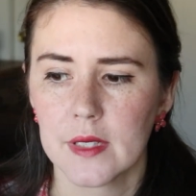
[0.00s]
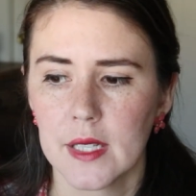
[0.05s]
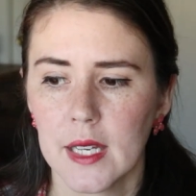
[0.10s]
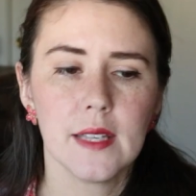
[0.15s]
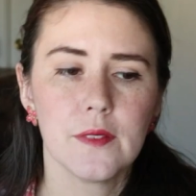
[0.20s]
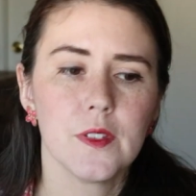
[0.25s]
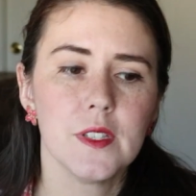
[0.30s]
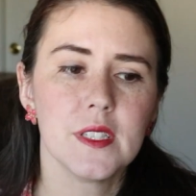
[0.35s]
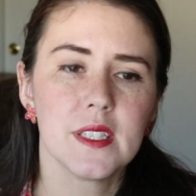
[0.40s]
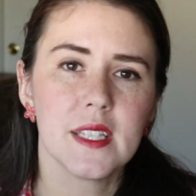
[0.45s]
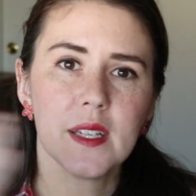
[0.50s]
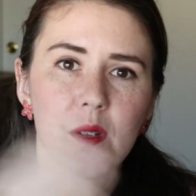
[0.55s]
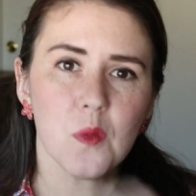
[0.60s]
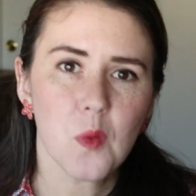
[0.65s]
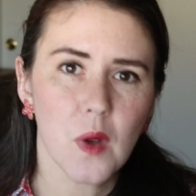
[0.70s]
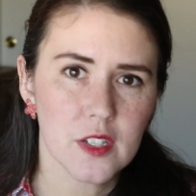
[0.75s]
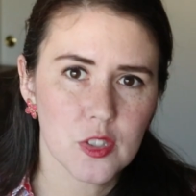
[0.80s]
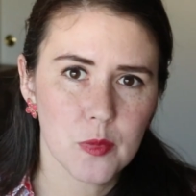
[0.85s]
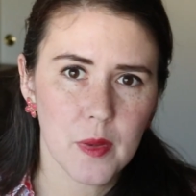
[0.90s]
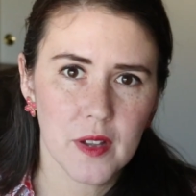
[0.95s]
If you didn't
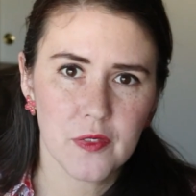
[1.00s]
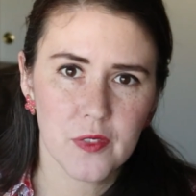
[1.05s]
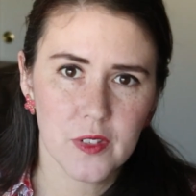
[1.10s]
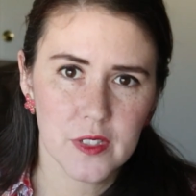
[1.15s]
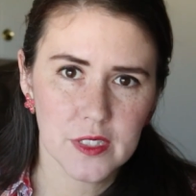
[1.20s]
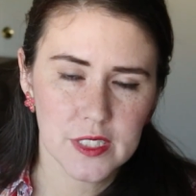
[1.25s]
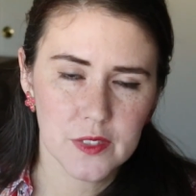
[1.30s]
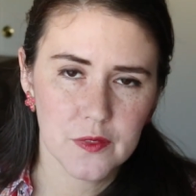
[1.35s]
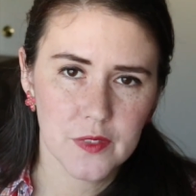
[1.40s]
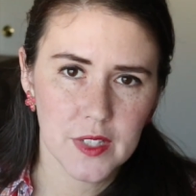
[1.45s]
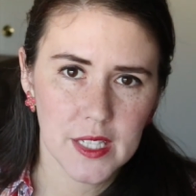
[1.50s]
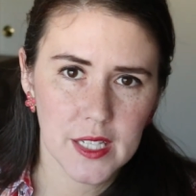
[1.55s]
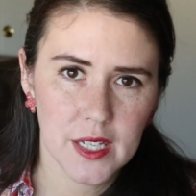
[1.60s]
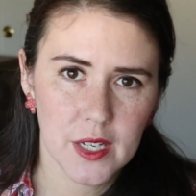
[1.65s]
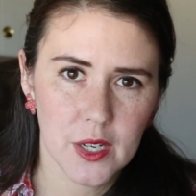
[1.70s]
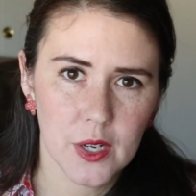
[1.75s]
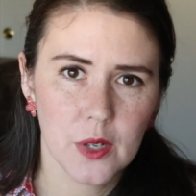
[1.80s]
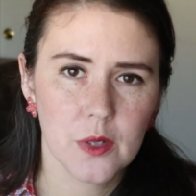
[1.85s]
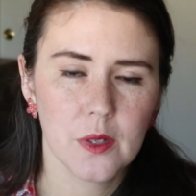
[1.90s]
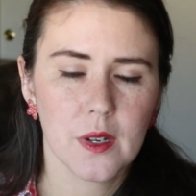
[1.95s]
watch my first
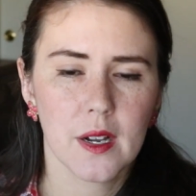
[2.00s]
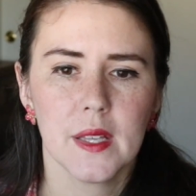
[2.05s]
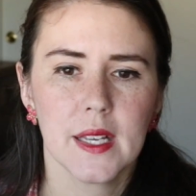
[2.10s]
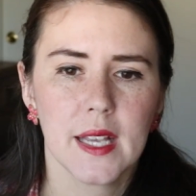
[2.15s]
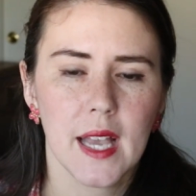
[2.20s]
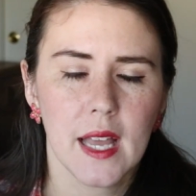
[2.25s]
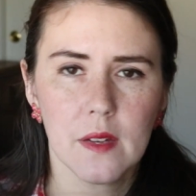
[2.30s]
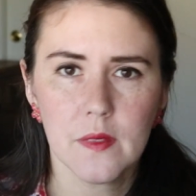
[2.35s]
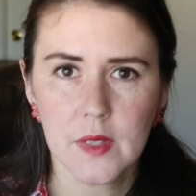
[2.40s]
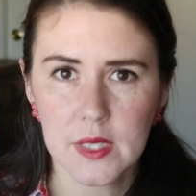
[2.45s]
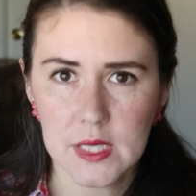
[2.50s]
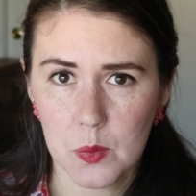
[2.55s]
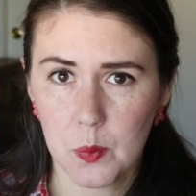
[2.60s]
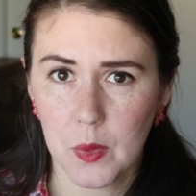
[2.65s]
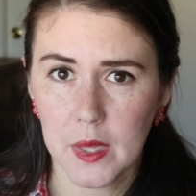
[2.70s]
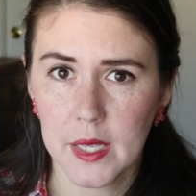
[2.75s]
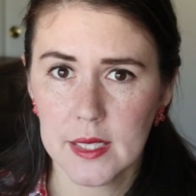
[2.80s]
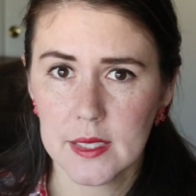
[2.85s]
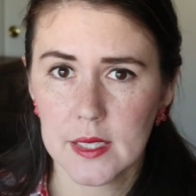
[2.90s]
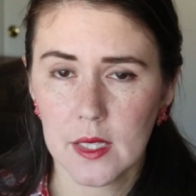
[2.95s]
video, it kind of
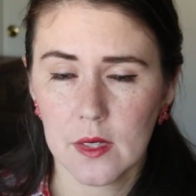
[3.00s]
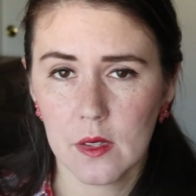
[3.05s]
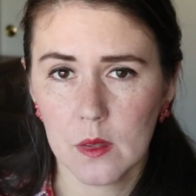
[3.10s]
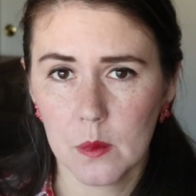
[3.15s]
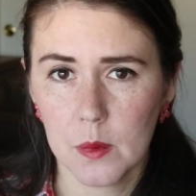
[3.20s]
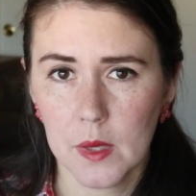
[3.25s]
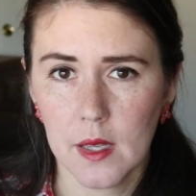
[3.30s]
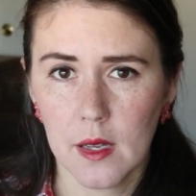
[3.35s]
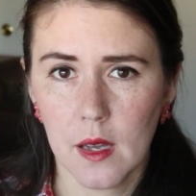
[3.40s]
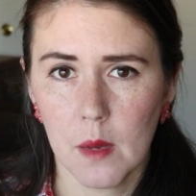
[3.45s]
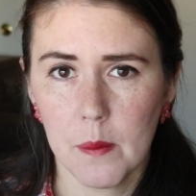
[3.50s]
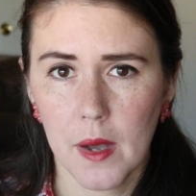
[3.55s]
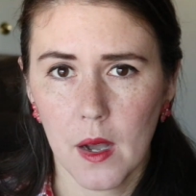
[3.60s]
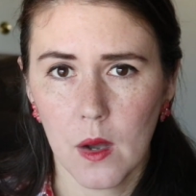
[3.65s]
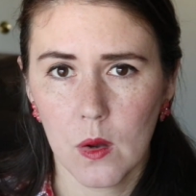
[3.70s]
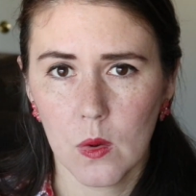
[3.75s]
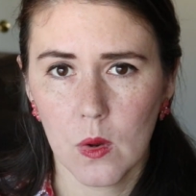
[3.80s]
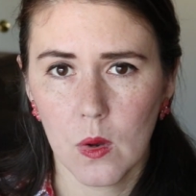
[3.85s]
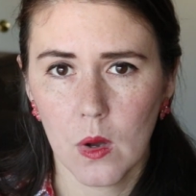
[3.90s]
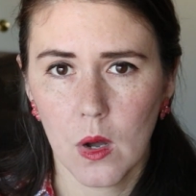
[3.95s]
explains a little bit
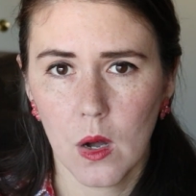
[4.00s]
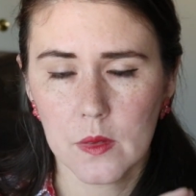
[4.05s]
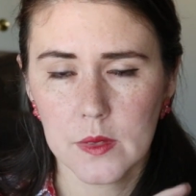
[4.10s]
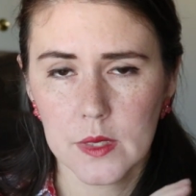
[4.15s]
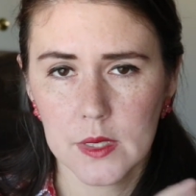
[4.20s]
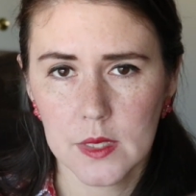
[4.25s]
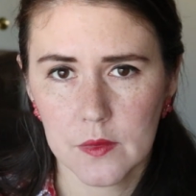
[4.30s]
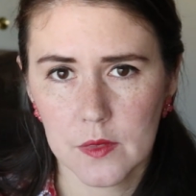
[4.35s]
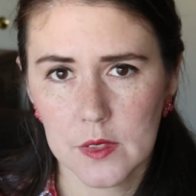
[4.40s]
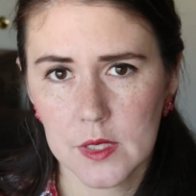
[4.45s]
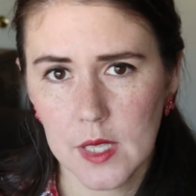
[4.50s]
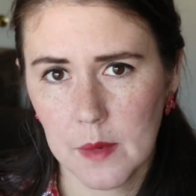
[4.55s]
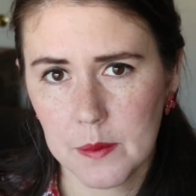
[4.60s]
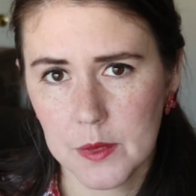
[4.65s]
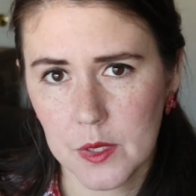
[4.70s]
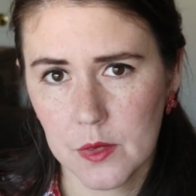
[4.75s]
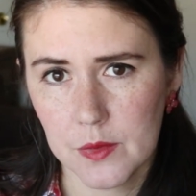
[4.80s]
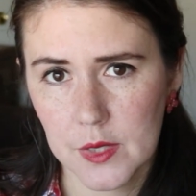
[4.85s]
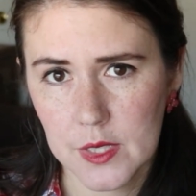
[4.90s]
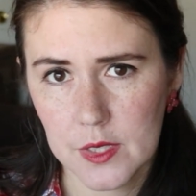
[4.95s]
about all the different
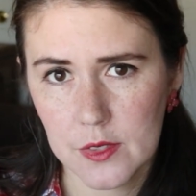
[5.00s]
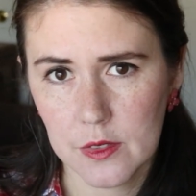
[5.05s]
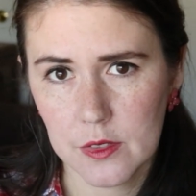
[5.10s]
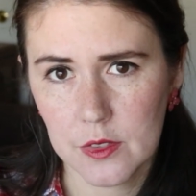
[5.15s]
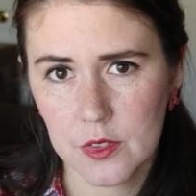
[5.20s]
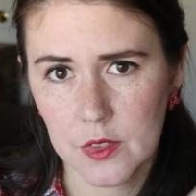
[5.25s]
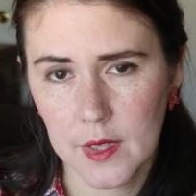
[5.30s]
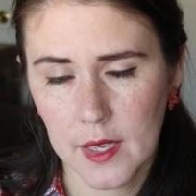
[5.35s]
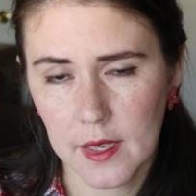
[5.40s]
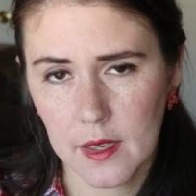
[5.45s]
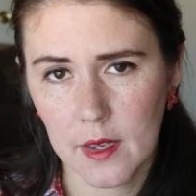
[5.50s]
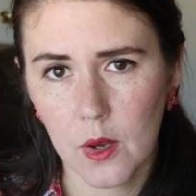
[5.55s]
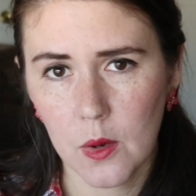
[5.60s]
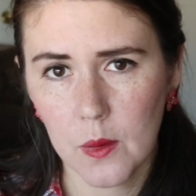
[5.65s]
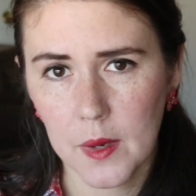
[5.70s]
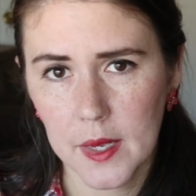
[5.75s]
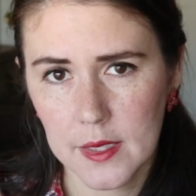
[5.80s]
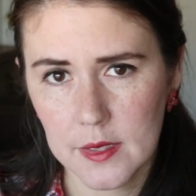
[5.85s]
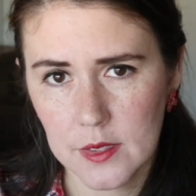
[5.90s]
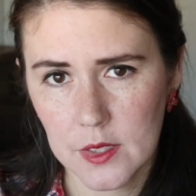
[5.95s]
types of research that
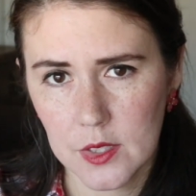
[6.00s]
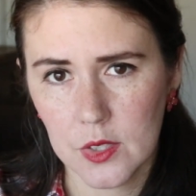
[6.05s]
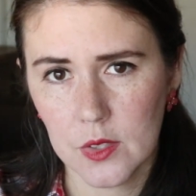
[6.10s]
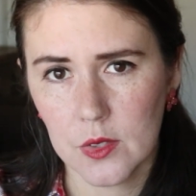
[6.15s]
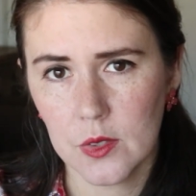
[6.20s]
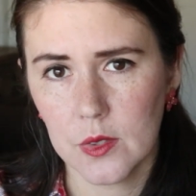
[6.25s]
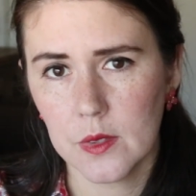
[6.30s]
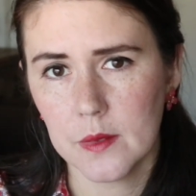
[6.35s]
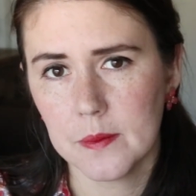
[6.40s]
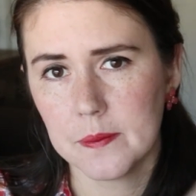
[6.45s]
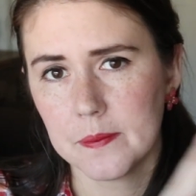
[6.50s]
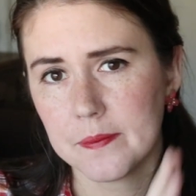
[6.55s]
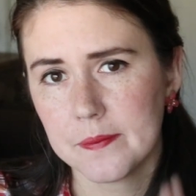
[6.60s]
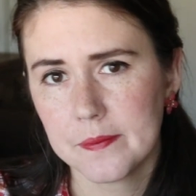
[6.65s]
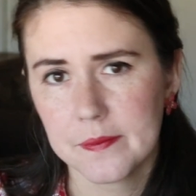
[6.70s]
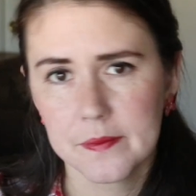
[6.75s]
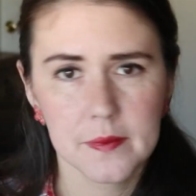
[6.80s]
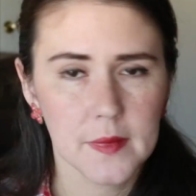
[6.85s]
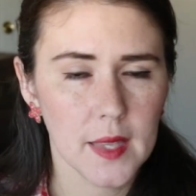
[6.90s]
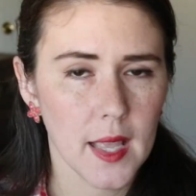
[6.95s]
go into
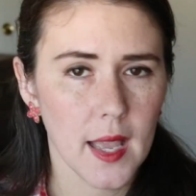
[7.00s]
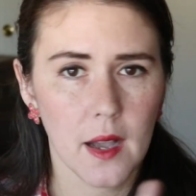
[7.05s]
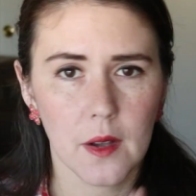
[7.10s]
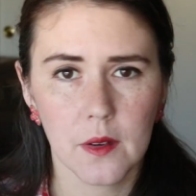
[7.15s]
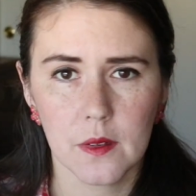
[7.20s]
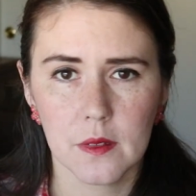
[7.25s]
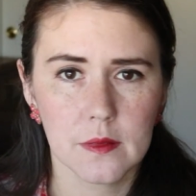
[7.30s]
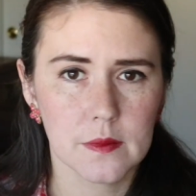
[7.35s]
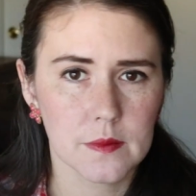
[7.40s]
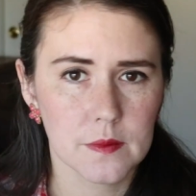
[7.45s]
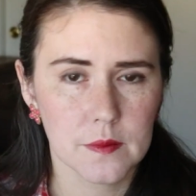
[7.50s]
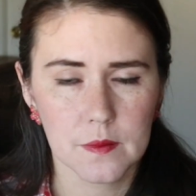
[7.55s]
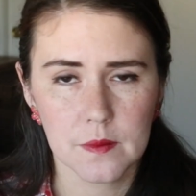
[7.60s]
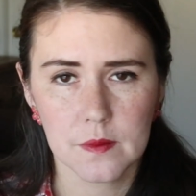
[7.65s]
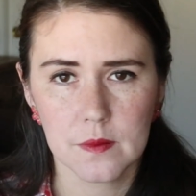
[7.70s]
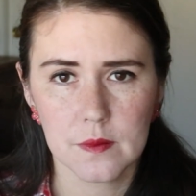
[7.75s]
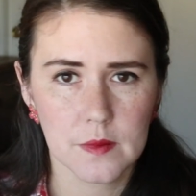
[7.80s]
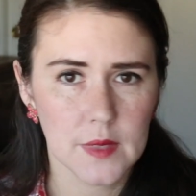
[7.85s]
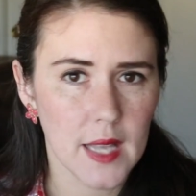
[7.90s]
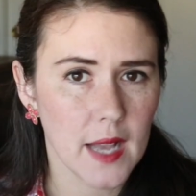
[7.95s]
how
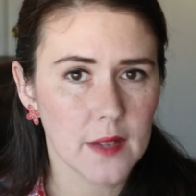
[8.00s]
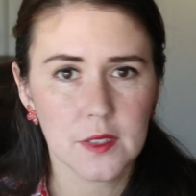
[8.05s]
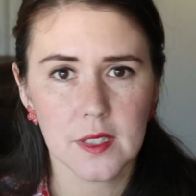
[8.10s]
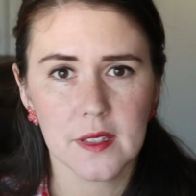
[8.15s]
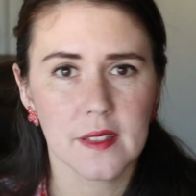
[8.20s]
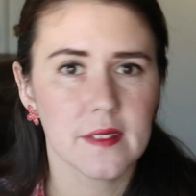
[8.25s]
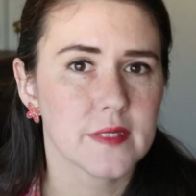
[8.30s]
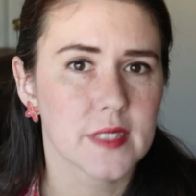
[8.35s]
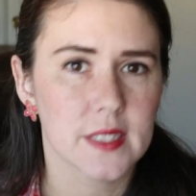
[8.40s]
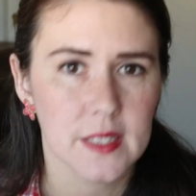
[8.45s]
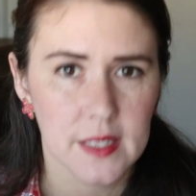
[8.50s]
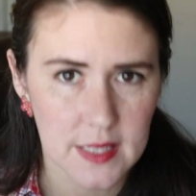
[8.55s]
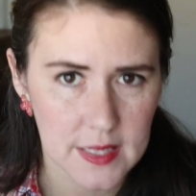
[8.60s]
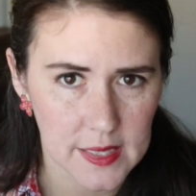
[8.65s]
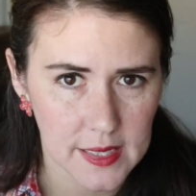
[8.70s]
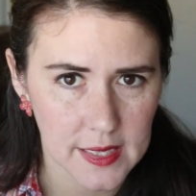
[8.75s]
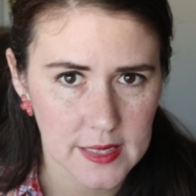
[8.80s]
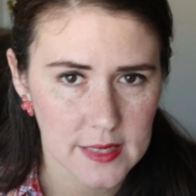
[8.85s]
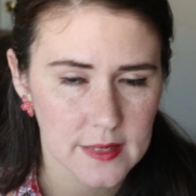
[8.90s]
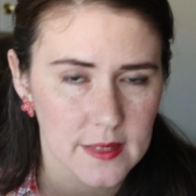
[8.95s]
to live
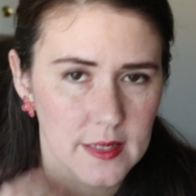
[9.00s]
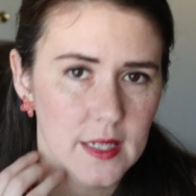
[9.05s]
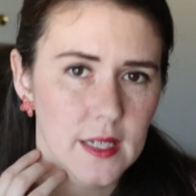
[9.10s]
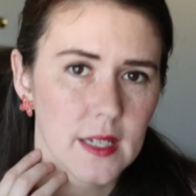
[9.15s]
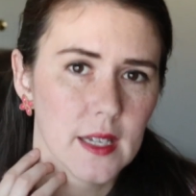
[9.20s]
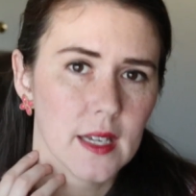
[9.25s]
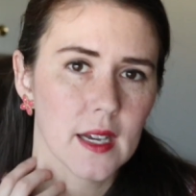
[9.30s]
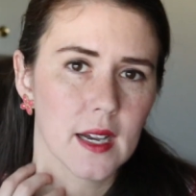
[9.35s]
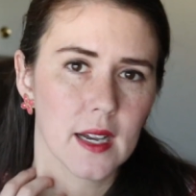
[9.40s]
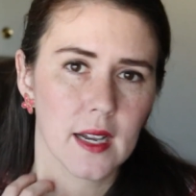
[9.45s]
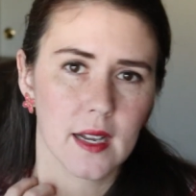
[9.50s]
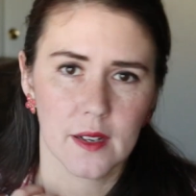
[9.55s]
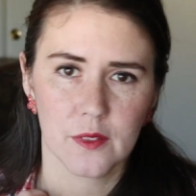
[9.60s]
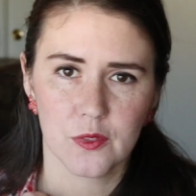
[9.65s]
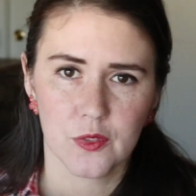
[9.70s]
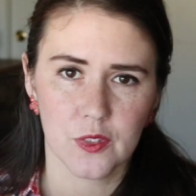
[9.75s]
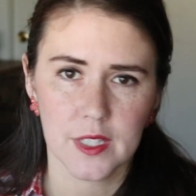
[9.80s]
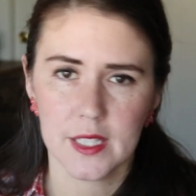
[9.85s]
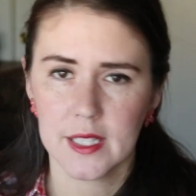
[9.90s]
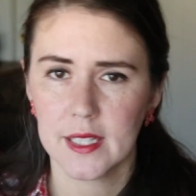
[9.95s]
salicylate
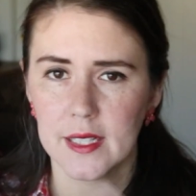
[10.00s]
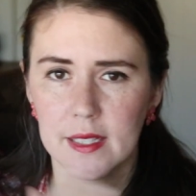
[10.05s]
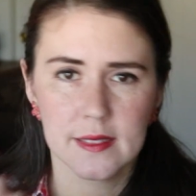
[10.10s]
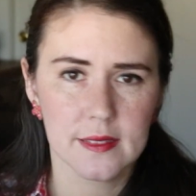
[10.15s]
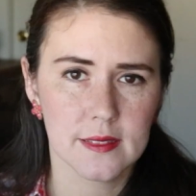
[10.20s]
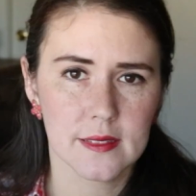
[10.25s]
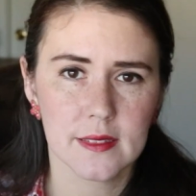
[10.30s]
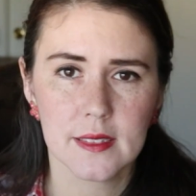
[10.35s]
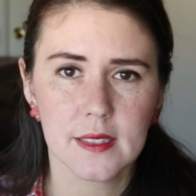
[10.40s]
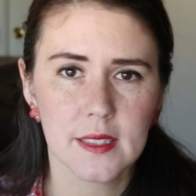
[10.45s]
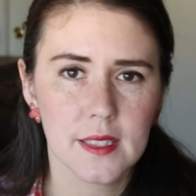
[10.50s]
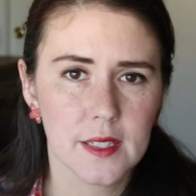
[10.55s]
free and,